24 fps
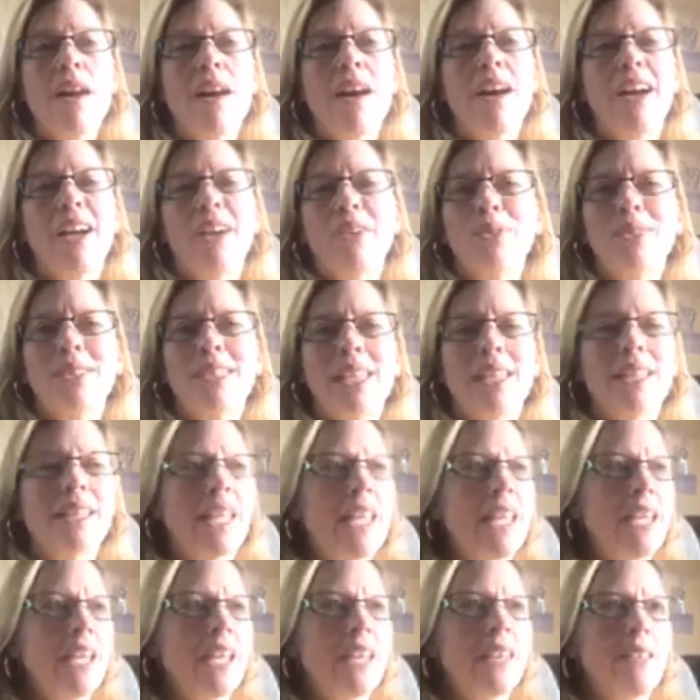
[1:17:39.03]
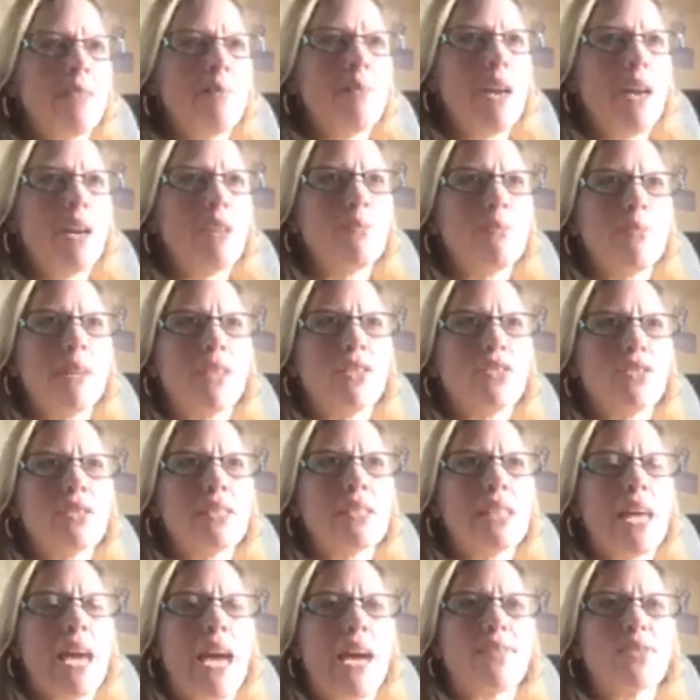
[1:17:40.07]
I always say landed, and the mountain man
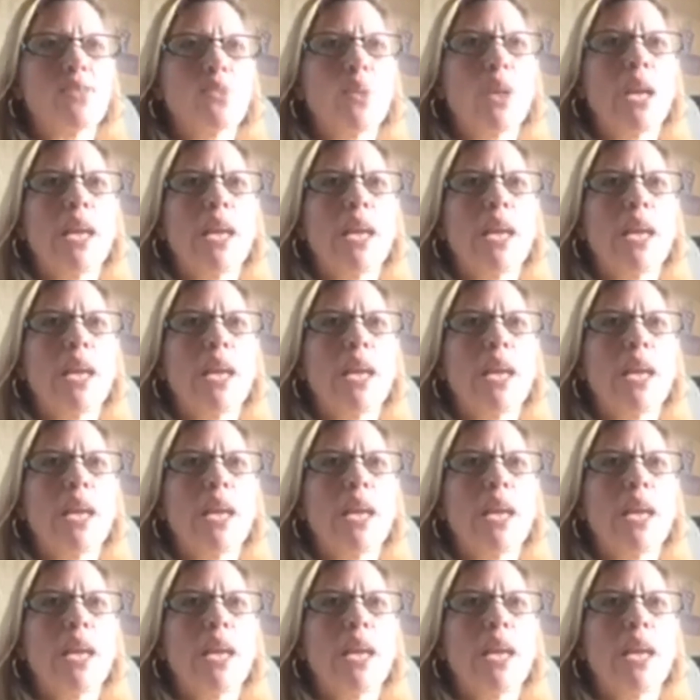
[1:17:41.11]
just laughs.